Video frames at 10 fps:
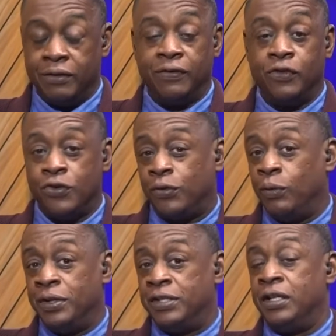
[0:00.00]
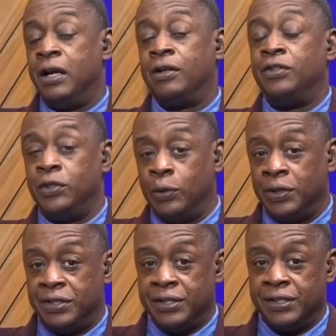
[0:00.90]
Of course, we want to send our
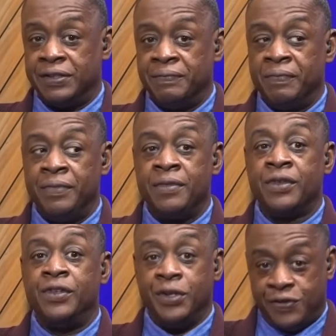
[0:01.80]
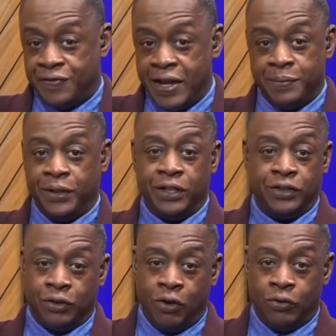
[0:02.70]
condolences to his family and
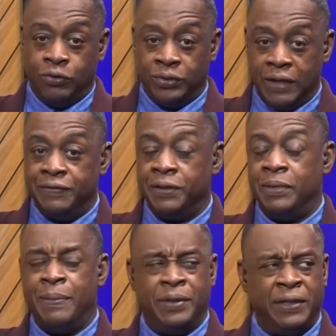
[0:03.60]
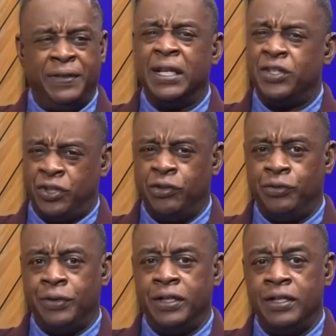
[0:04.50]
to all who loved him. I believe he had
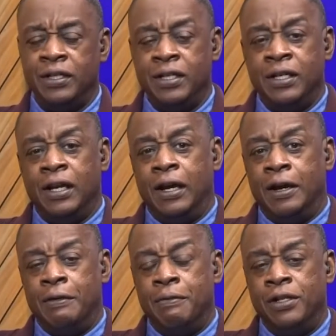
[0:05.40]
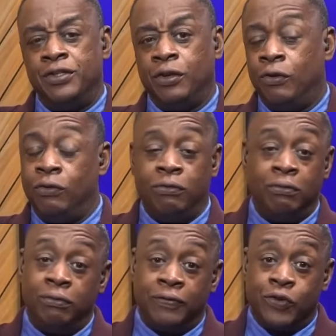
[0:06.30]
children. And so,
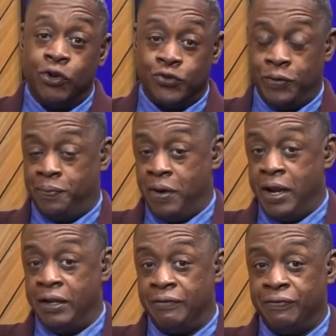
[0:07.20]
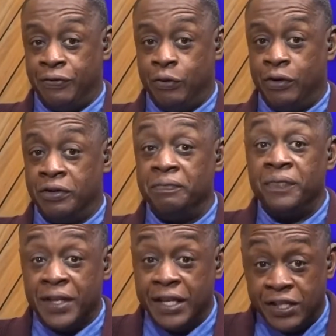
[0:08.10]
of course, we're praying for
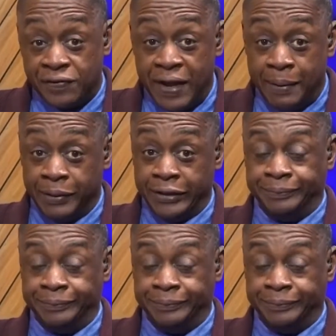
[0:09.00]
his family.